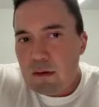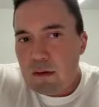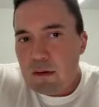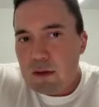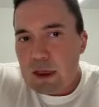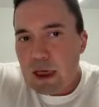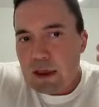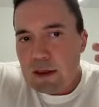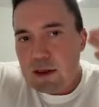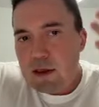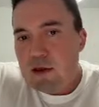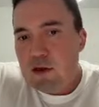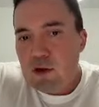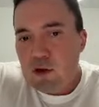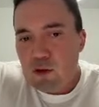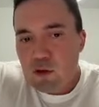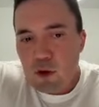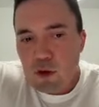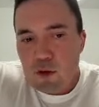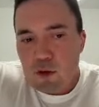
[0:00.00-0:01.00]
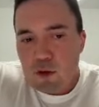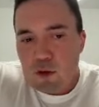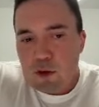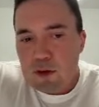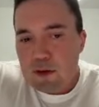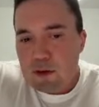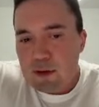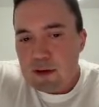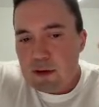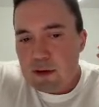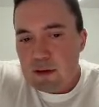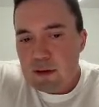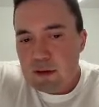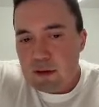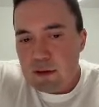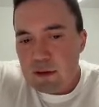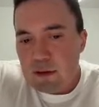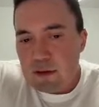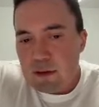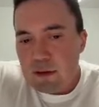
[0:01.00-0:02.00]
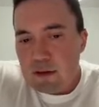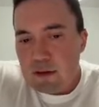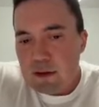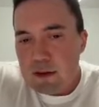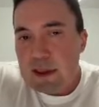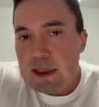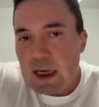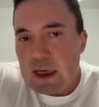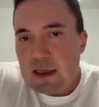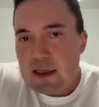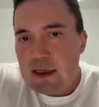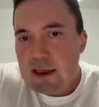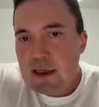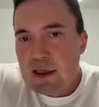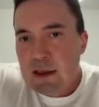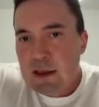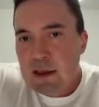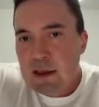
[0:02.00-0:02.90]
get into those states,